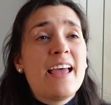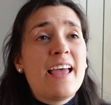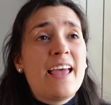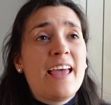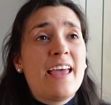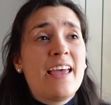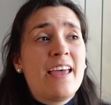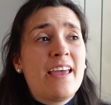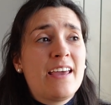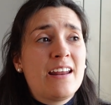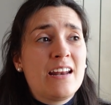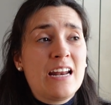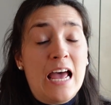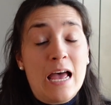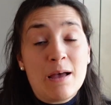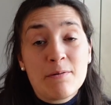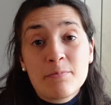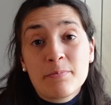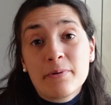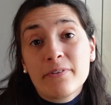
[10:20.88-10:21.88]
And
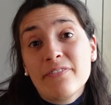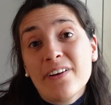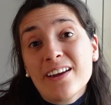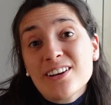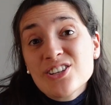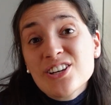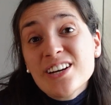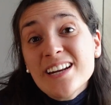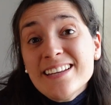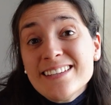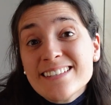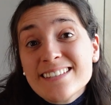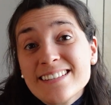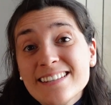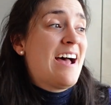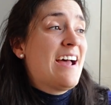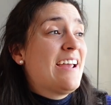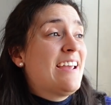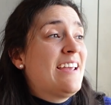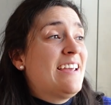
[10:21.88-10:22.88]
I'm a perfectionist.
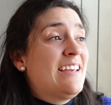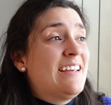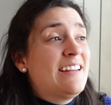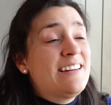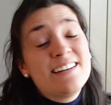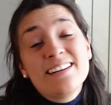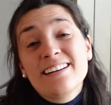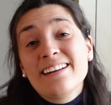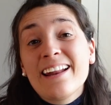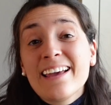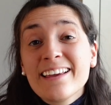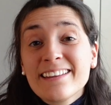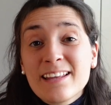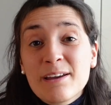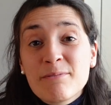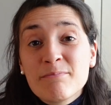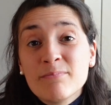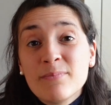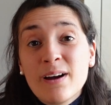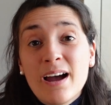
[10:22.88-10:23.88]
I didn't like
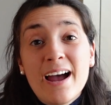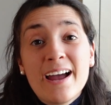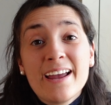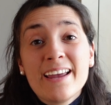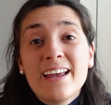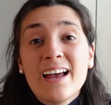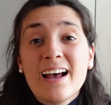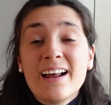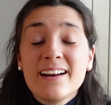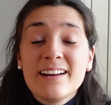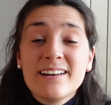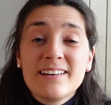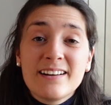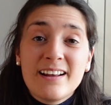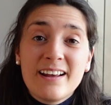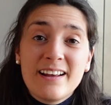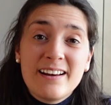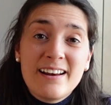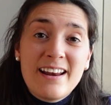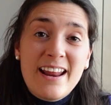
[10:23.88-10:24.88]
them. I added
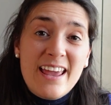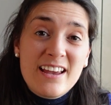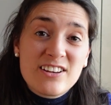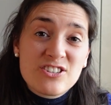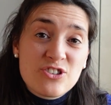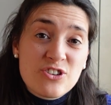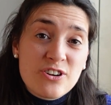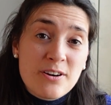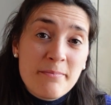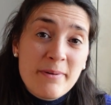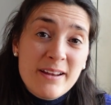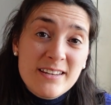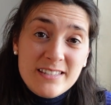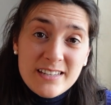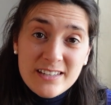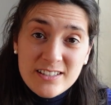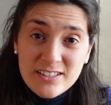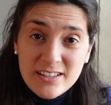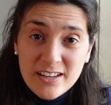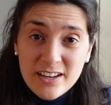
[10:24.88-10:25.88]
an extra
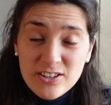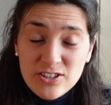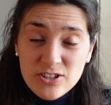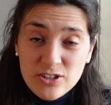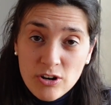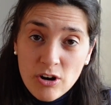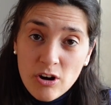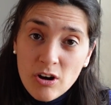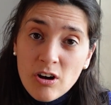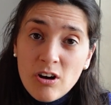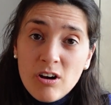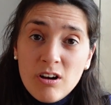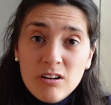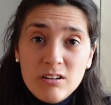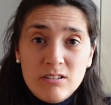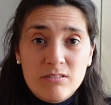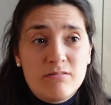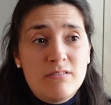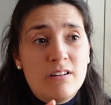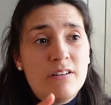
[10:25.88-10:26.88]
basting stitch all
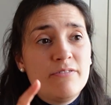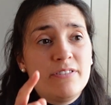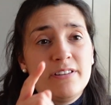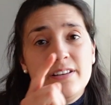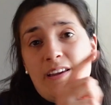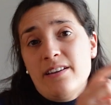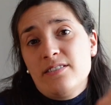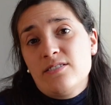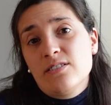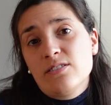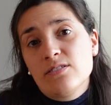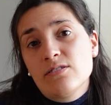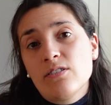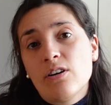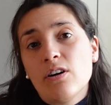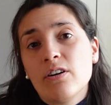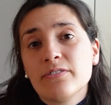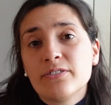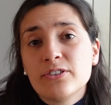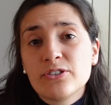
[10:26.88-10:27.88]
around the edges
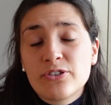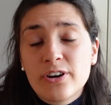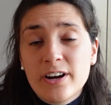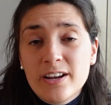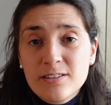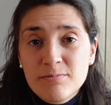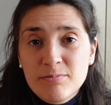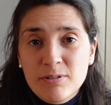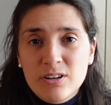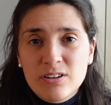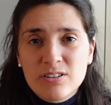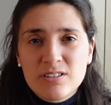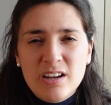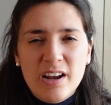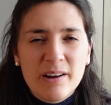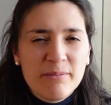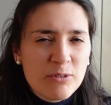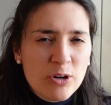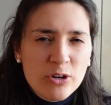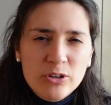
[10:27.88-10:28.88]
of the dress because
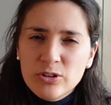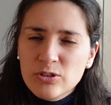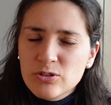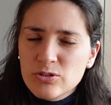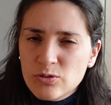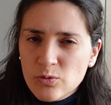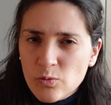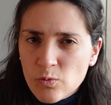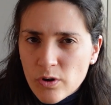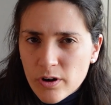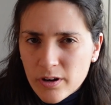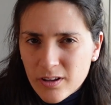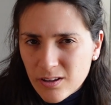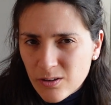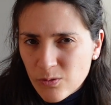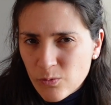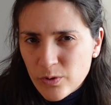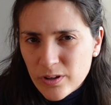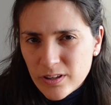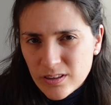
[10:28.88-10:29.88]
I'm not used to
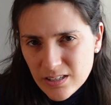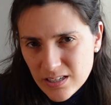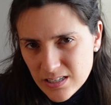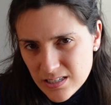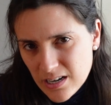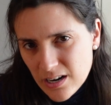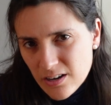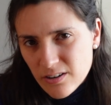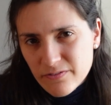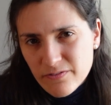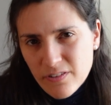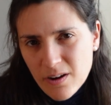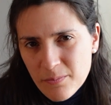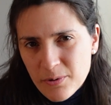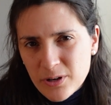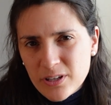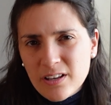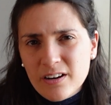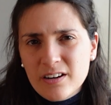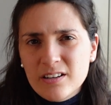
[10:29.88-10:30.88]
working with this kind of
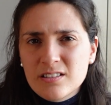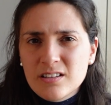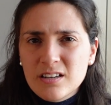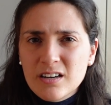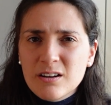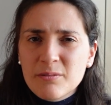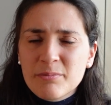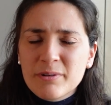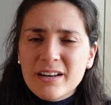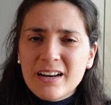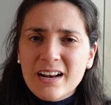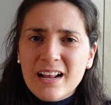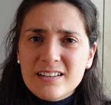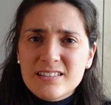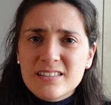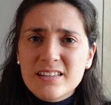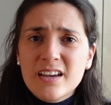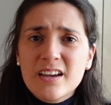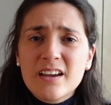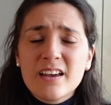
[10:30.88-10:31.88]
fabric that is a little bit
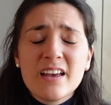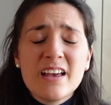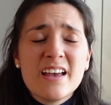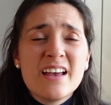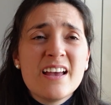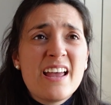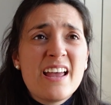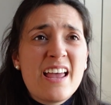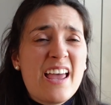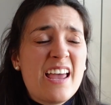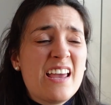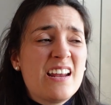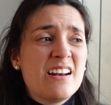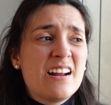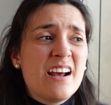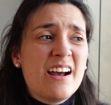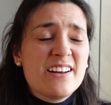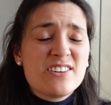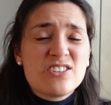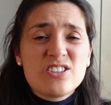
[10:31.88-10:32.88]
elastic, and
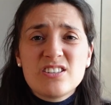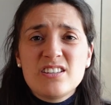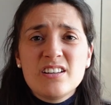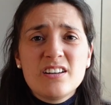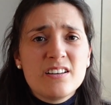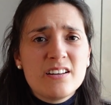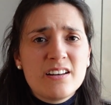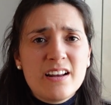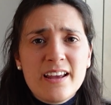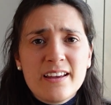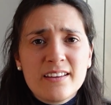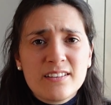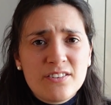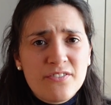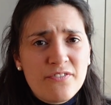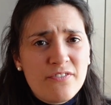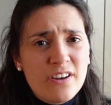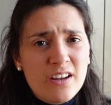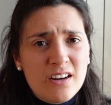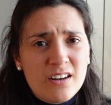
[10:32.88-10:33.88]
I just didn't like the
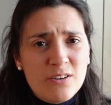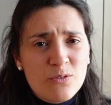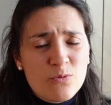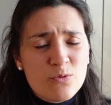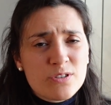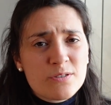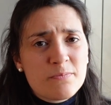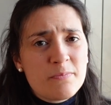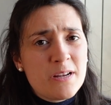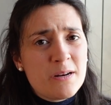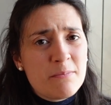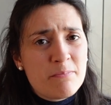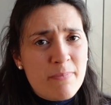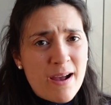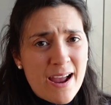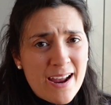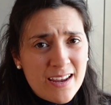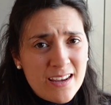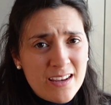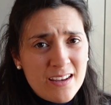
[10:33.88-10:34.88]
fit. It was a bit
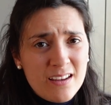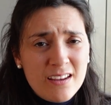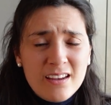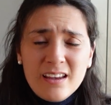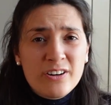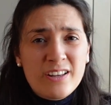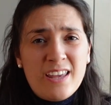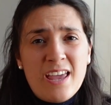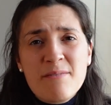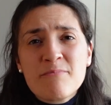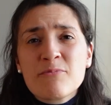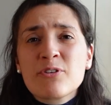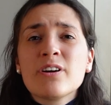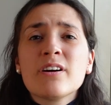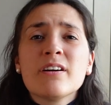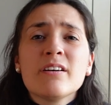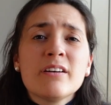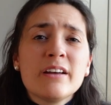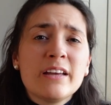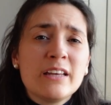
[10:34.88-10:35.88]
baggy. On
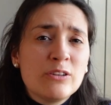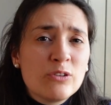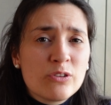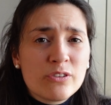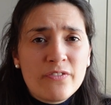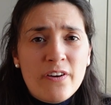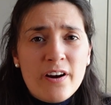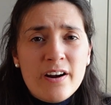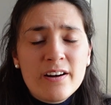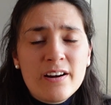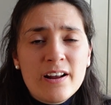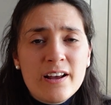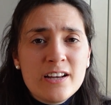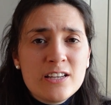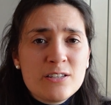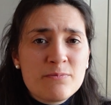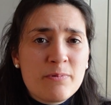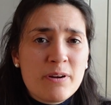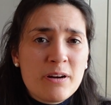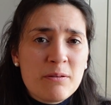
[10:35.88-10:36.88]
camera it looked very
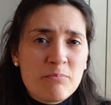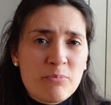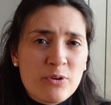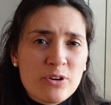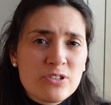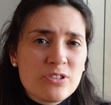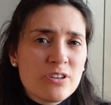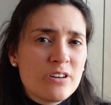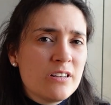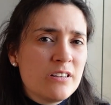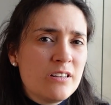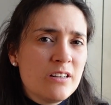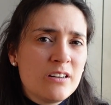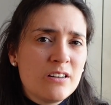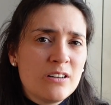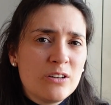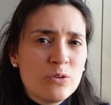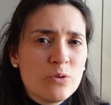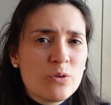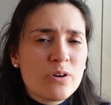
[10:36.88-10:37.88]
nice, but in person it
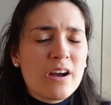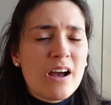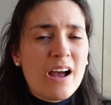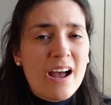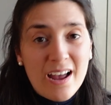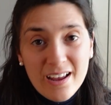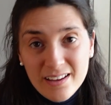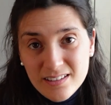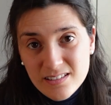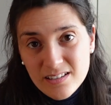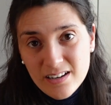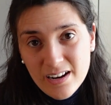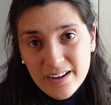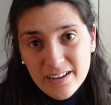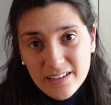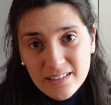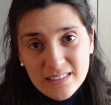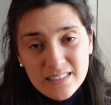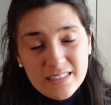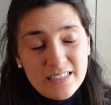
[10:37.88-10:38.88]
didn't look as
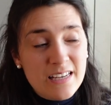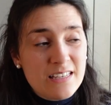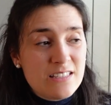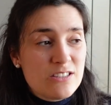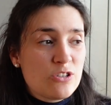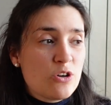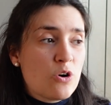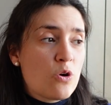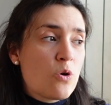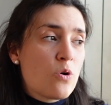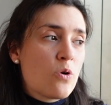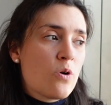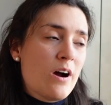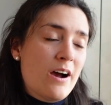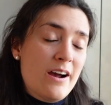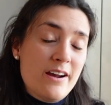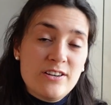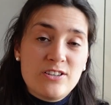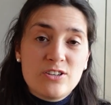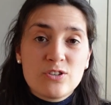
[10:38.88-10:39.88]
nice, so
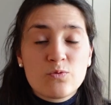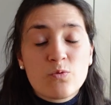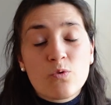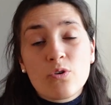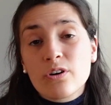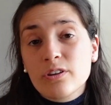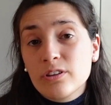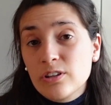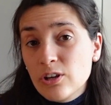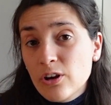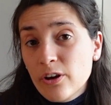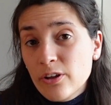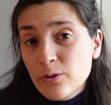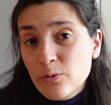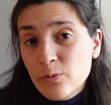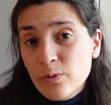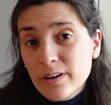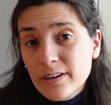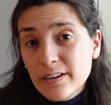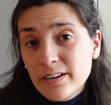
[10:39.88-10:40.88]
I just wore the other
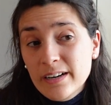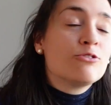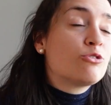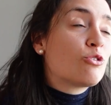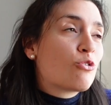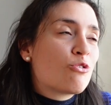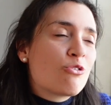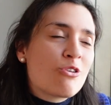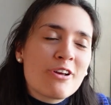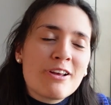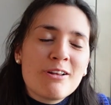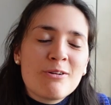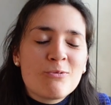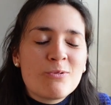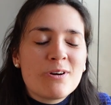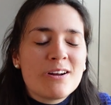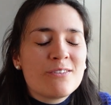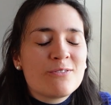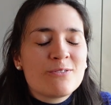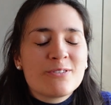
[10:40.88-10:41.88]
one. The royal
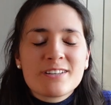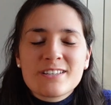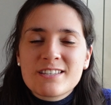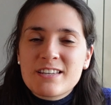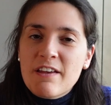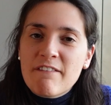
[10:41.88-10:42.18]
one was